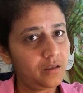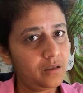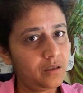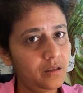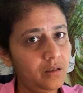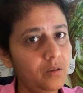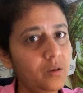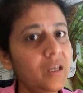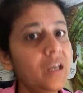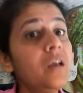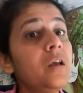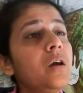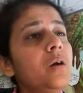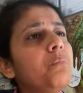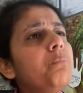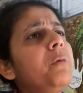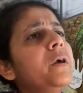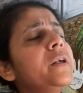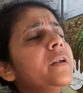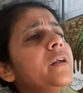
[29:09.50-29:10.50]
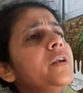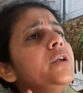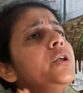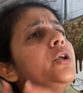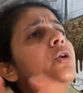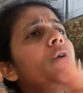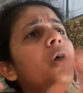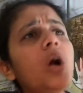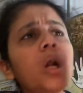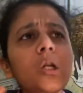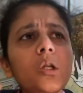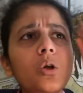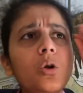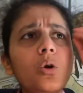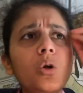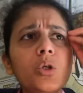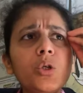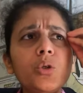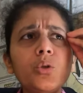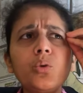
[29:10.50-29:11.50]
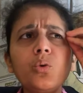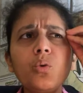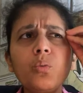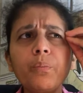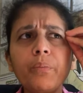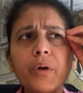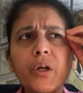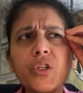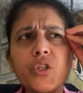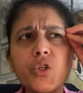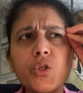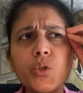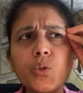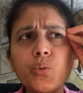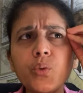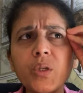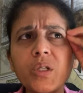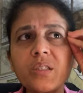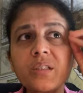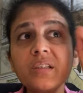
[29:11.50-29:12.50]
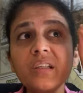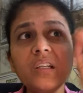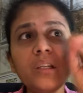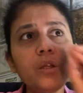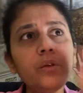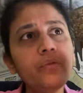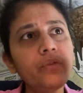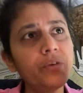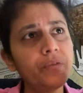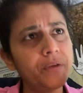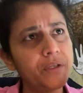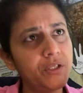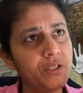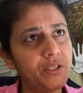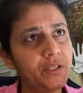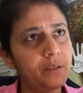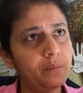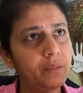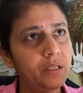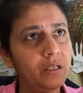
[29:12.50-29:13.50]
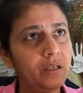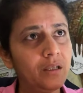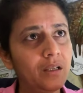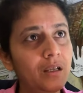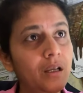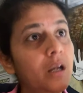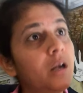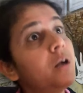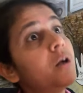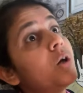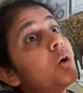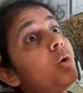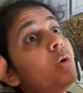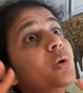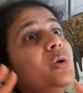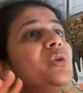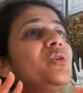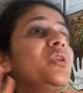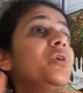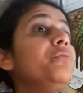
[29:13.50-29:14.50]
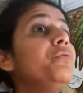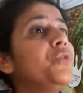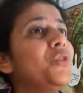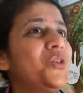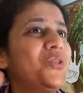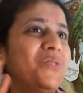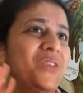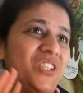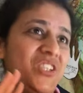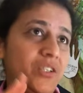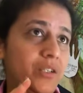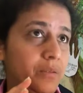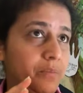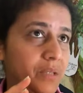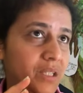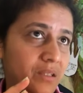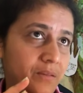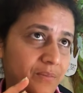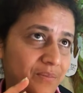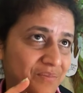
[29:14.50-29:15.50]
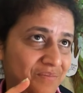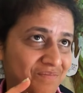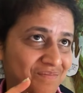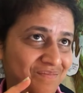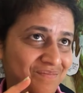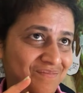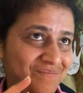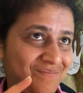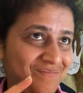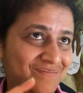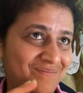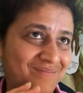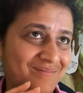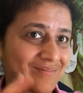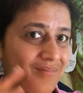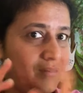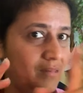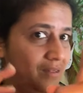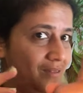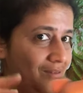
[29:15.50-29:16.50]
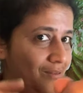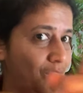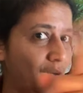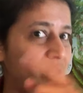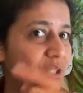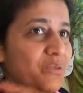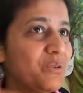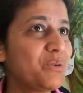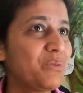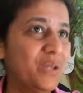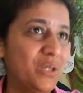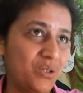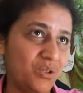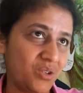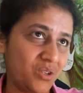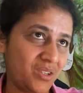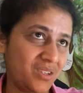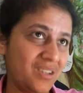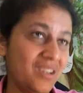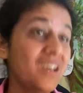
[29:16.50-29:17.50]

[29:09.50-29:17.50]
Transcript: Okay, but do not go too much towards the leafy vegetable. Go to the fruit vegetable. Whatever we talked.